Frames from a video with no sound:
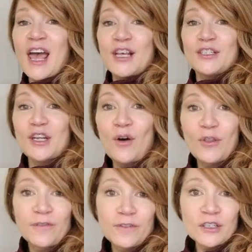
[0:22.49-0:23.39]
So
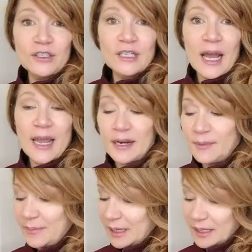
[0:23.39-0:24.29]
the first
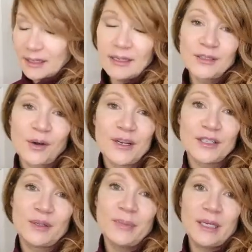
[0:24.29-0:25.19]
item is going
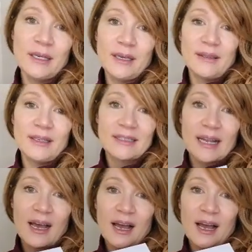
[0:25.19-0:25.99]
to be this